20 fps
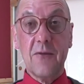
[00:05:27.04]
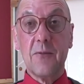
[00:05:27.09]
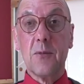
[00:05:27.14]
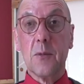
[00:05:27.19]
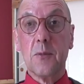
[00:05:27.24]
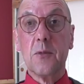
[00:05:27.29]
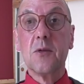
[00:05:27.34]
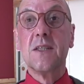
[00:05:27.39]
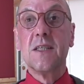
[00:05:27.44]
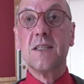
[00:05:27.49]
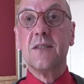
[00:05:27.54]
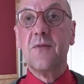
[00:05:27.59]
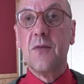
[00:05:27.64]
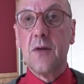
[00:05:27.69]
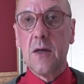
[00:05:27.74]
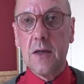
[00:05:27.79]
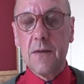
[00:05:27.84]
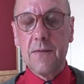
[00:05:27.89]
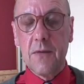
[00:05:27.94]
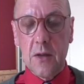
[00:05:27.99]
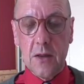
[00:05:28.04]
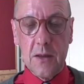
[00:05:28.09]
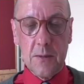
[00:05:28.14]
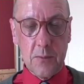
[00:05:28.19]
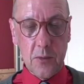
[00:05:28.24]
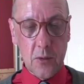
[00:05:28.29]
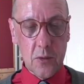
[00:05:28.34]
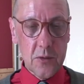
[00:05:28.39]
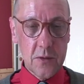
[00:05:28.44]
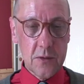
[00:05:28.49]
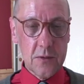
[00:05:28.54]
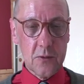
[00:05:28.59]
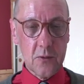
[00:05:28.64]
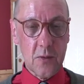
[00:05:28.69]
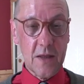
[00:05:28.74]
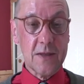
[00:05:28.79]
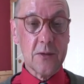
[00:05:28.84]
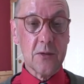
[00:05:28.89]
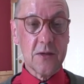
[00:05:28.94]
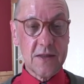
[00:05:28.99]
purpose is. Very, very important to
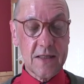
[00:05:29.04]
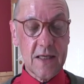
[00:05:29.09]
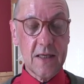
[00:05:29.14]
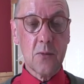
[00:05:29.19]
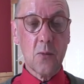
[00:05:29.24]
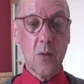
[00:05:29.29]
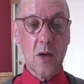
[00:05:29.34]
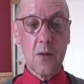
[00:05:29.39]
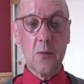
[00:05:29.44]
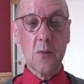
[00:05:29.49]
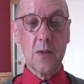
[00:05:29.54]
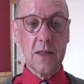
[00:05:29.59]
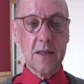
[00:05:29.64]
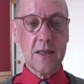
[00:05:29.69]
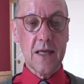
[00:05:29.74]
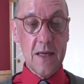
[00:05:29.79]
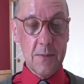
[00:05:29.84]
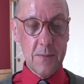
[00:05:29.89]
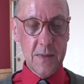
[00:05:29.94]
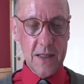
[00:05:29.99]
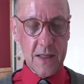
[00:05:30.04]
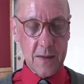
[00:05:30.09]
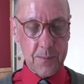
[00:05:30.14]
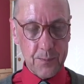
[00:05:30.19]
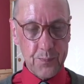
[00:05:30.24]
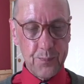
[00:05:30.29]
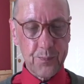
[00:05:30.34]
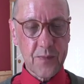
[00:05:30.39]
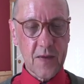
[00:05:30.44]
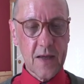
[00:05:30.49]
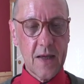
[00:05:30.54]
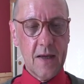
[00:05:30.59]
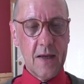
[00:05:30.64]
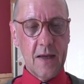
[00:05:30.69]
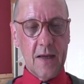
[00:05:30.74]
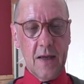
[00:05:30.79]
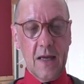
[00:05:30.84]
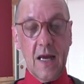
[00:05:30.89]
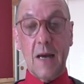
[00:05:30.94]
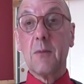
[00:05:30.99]
understand why we came here.
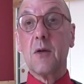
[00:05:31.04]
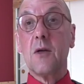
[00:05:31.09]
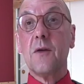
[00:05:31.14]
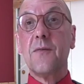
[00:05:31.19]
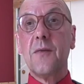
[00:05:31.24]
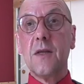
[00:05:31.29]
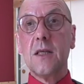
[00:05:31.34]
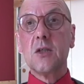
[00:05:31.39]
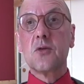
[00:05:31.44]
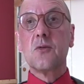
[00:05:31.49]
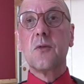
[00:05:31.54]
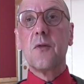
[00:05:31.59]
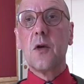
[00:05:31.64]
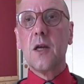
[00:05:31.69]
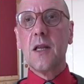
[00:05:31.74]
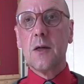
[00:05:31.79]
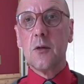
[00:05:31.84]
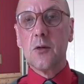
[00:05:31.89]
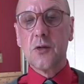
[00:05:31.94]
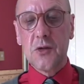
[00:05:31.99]
I'm going to finish with a little